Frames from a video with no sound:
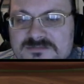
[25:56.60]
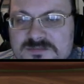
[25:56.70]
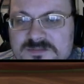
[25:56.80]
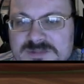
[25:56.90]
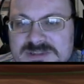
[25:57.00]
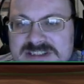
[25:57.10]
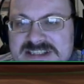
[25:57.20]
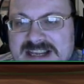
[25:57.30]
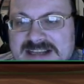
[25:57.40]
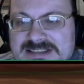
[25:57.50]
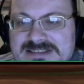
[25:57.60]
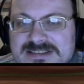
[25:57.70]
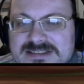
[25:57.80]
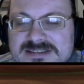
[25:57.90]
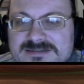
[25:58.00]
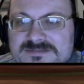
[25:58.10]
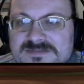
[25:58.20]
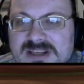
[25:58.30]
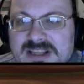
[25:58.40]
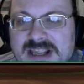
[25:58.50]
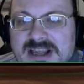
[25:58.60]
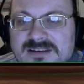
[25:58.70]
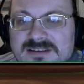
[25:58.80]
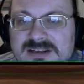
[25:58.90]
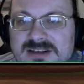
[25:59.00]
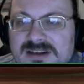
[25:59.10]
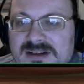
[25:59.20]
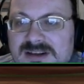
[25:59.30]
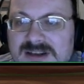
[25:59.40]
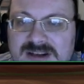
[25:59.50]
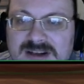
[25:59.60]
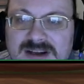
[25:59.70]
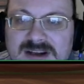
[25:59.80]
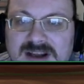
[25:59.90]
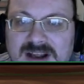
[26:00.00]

might just be a new printing under it. Yeah. They